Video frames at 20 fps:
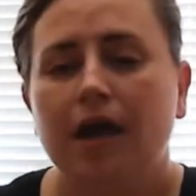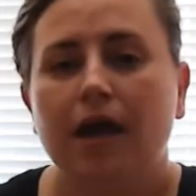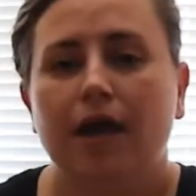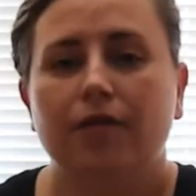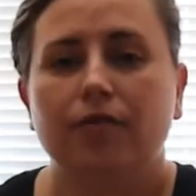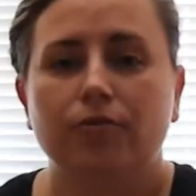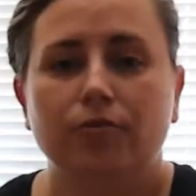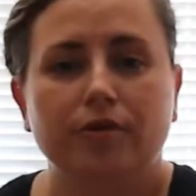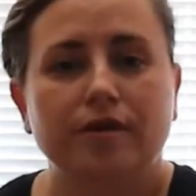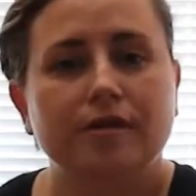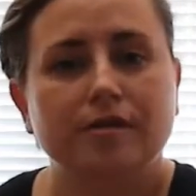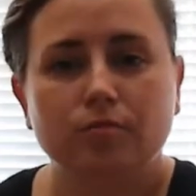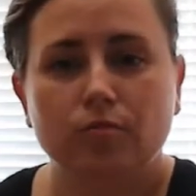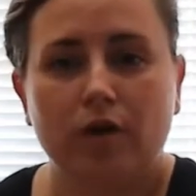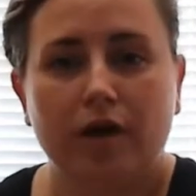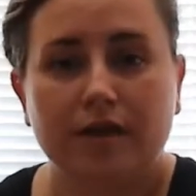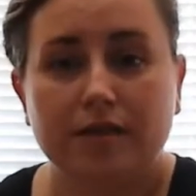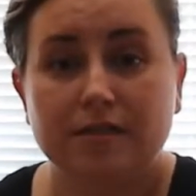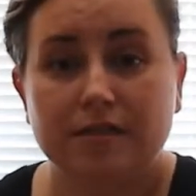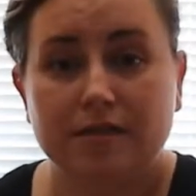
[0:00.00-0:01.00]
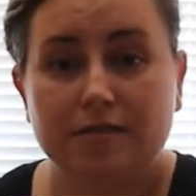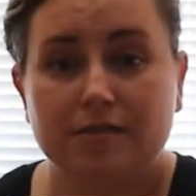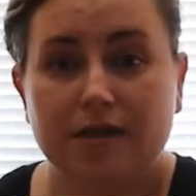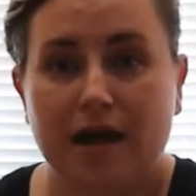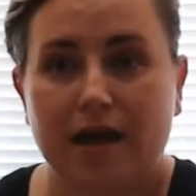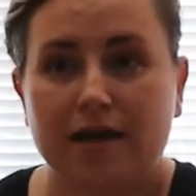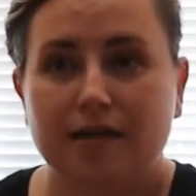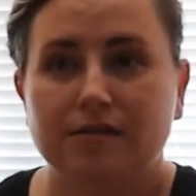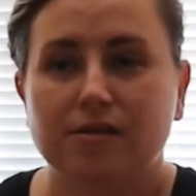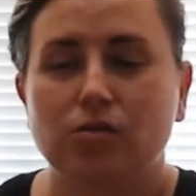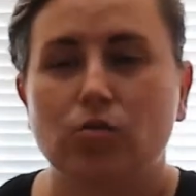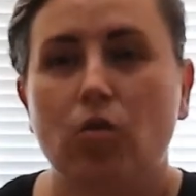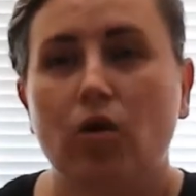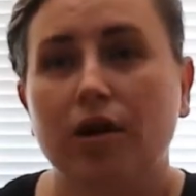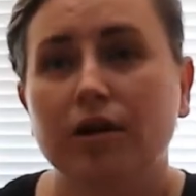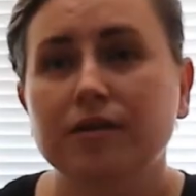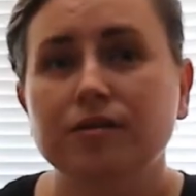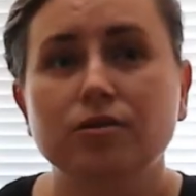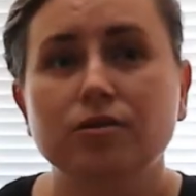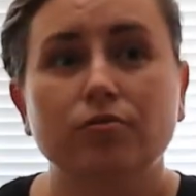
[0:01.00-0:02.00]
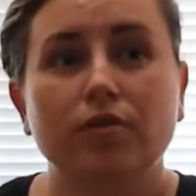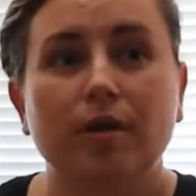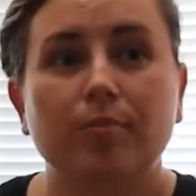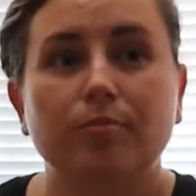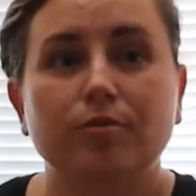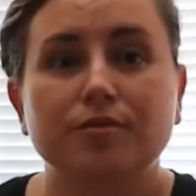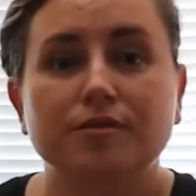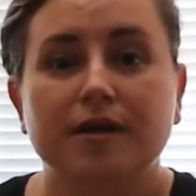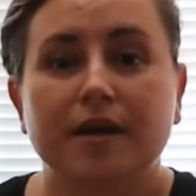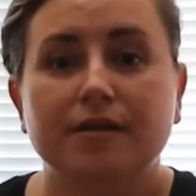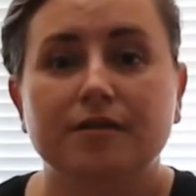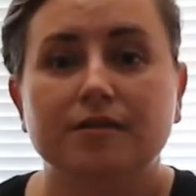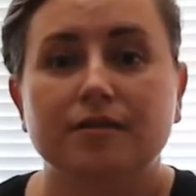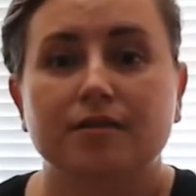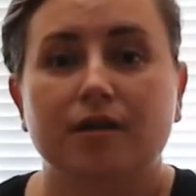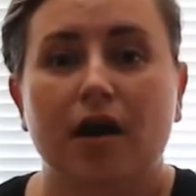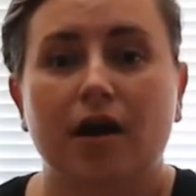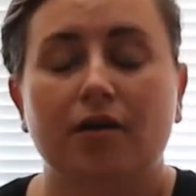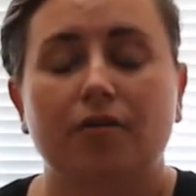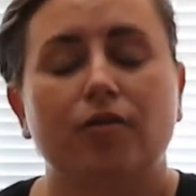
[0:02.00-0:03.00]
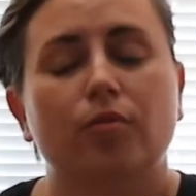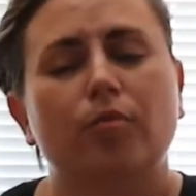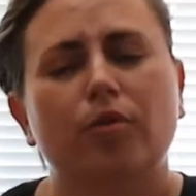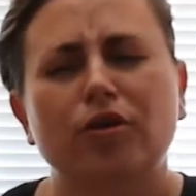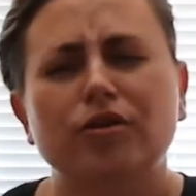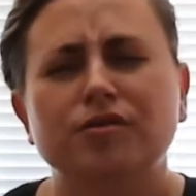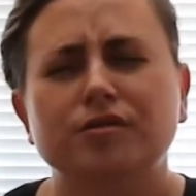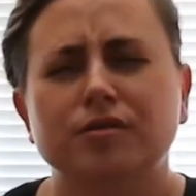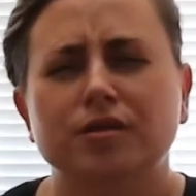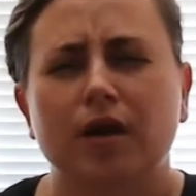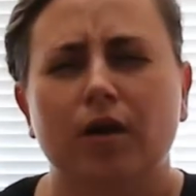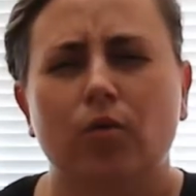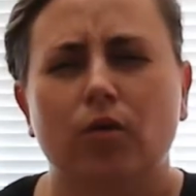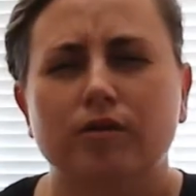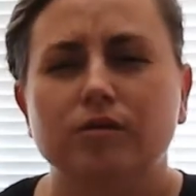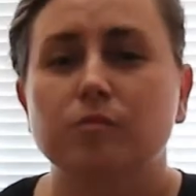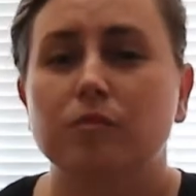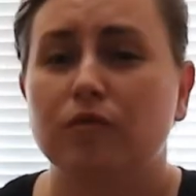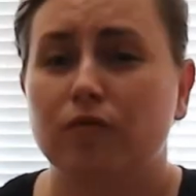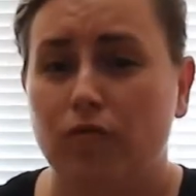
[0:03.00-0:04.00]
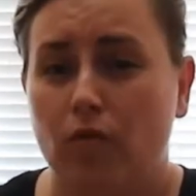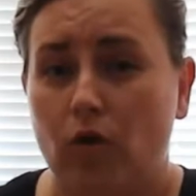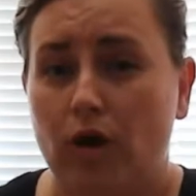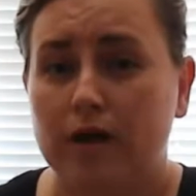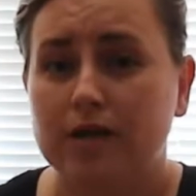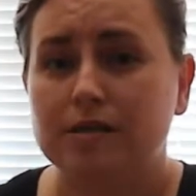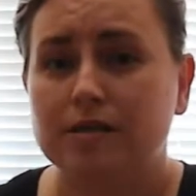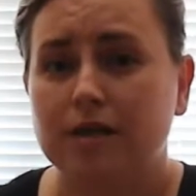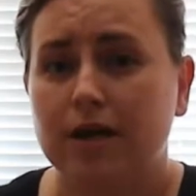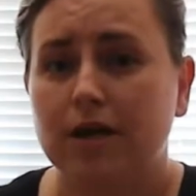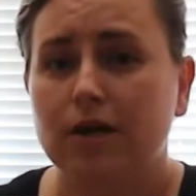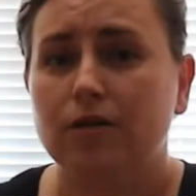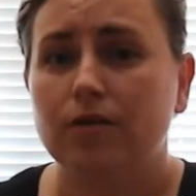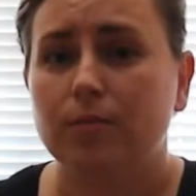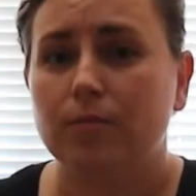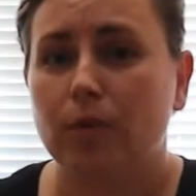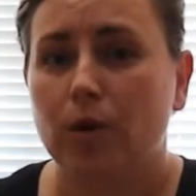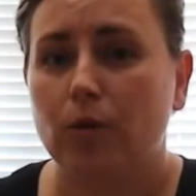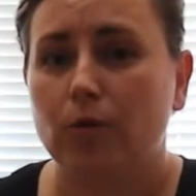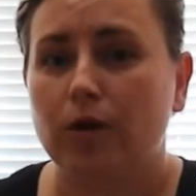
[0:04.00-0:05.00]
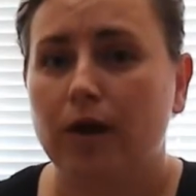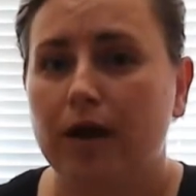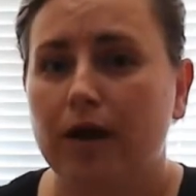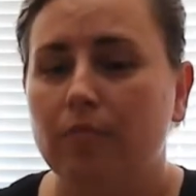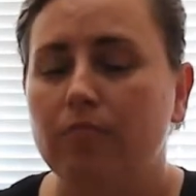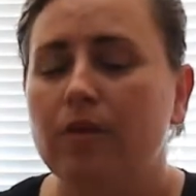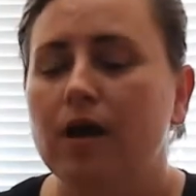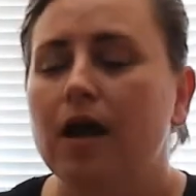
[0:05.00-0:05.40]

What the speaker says: And the reason why I did that is I wanted to represent kind of the person I was before I started the program.